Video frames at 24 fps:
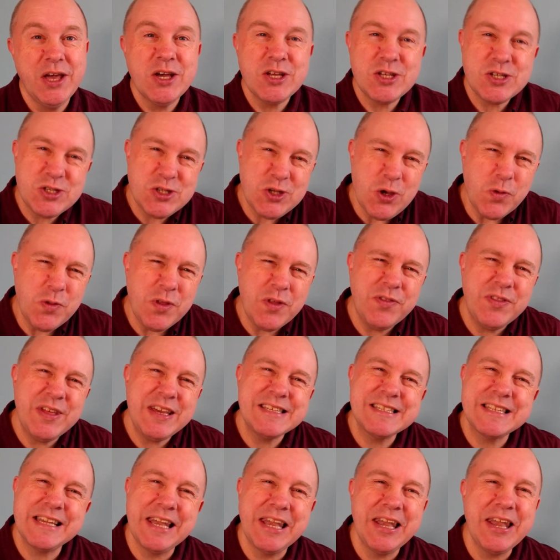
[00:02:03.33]
so that
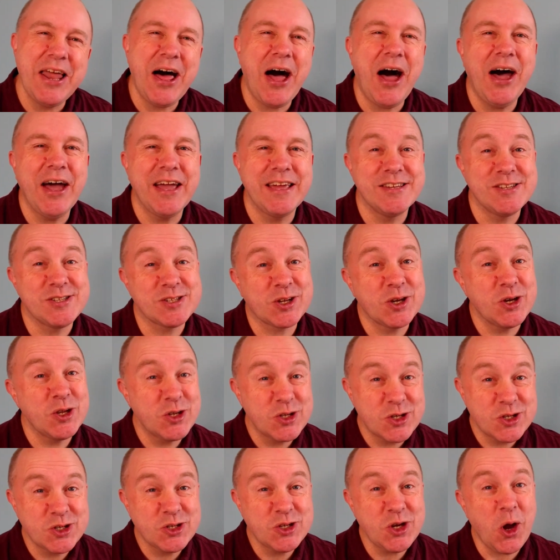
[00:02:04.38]
these lines
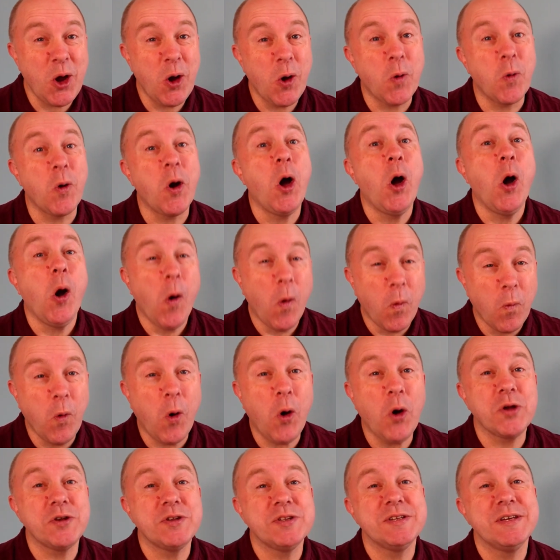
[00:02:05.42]
could show
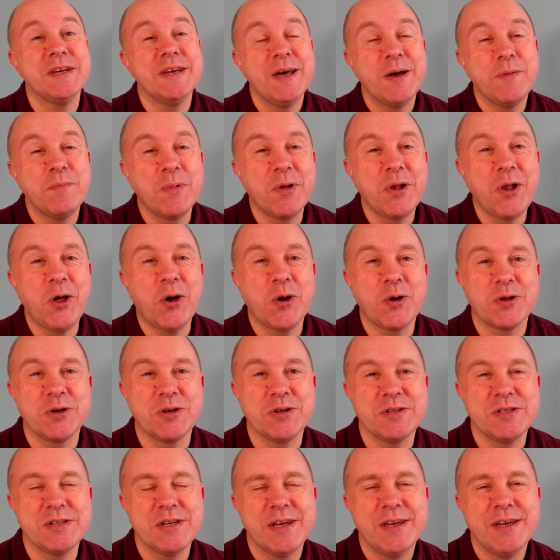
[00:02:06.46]
what
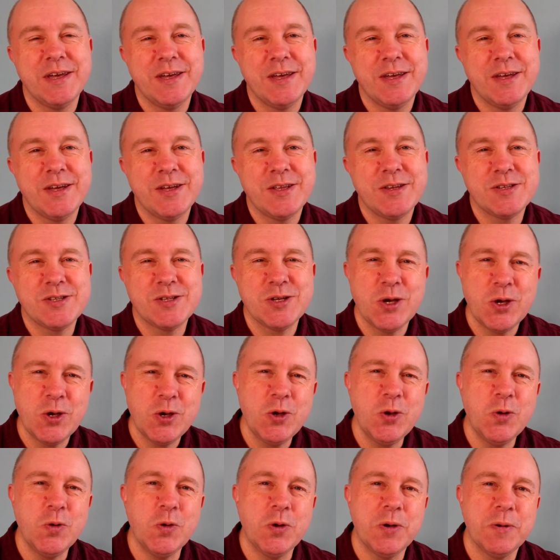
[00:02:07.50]
belonged to
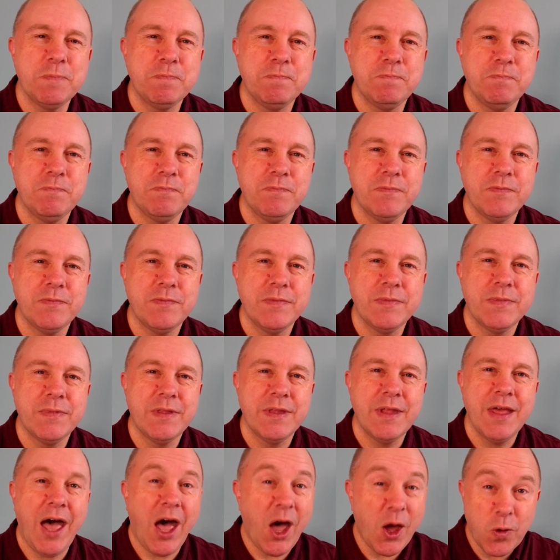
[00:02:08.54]
who,
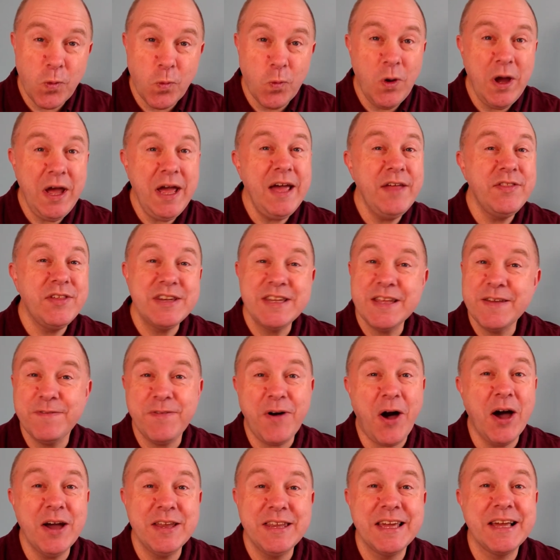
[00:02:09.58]
and where the
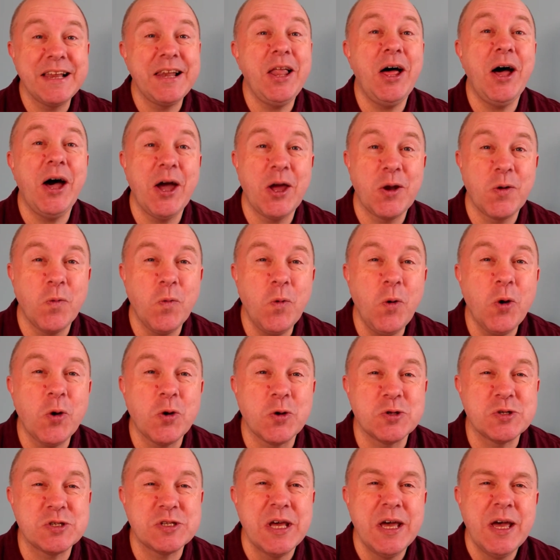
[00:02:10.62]
dividing line
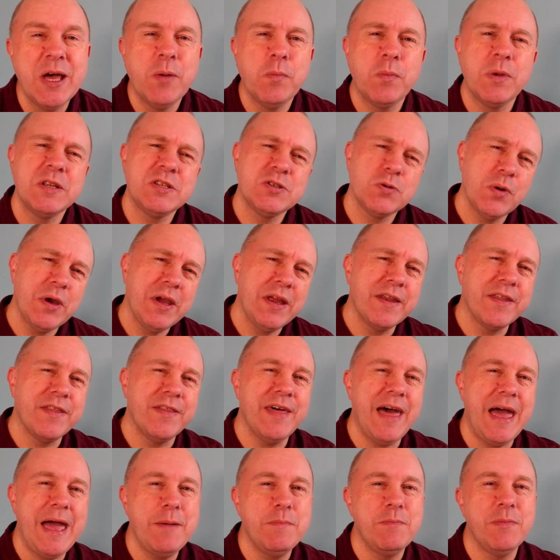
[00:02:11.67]
was between
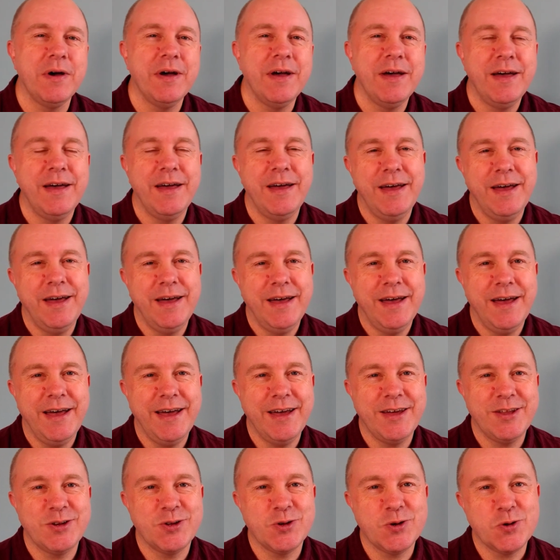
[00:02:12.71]
them
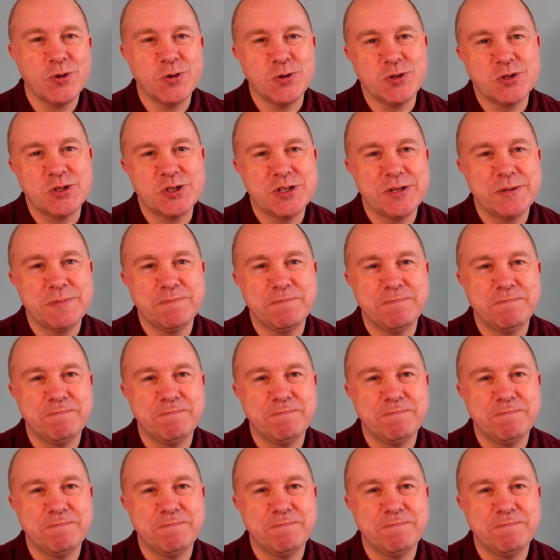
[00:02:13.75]
and us.